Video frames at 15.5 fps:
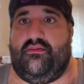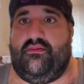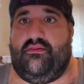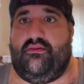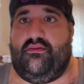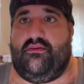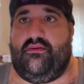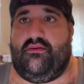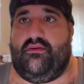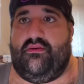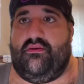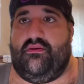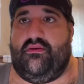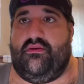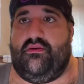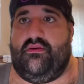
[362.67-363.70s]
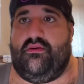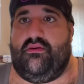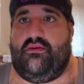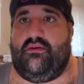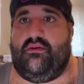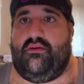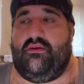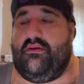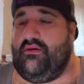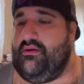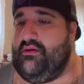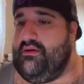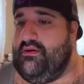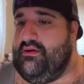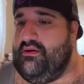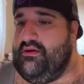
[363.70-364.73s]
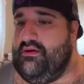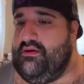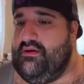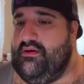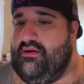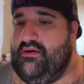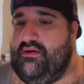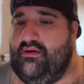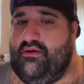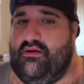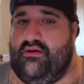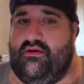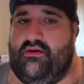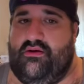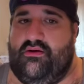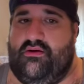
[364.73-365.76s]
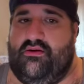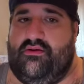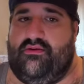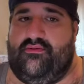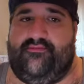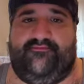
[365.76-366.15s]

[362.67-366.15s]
Nobody speaks.